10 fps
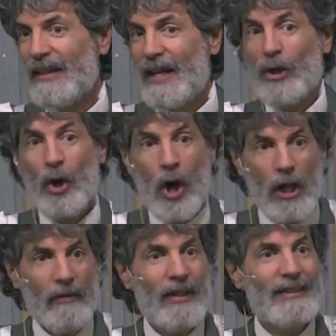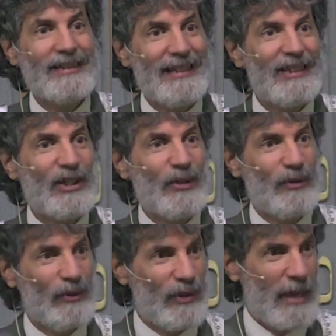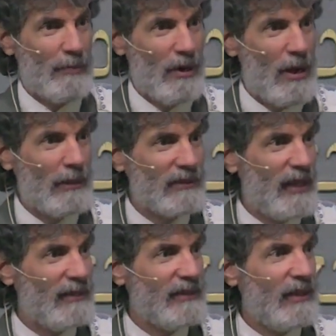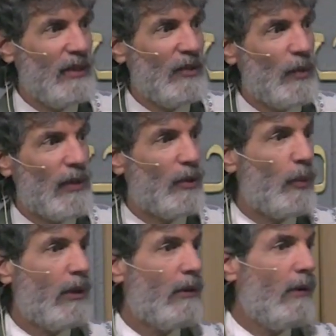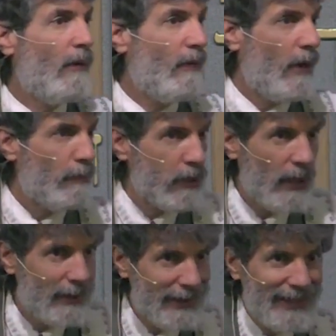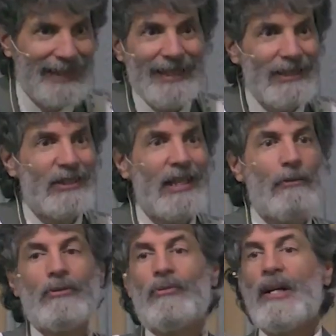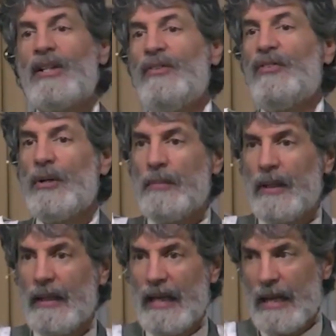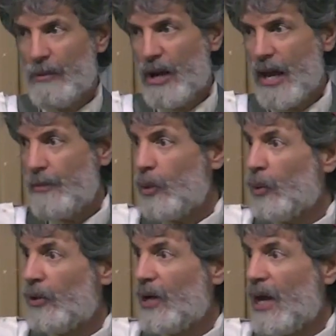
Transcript: And all of us need to go through that process, whether we're a blood lineage directly from Abraham or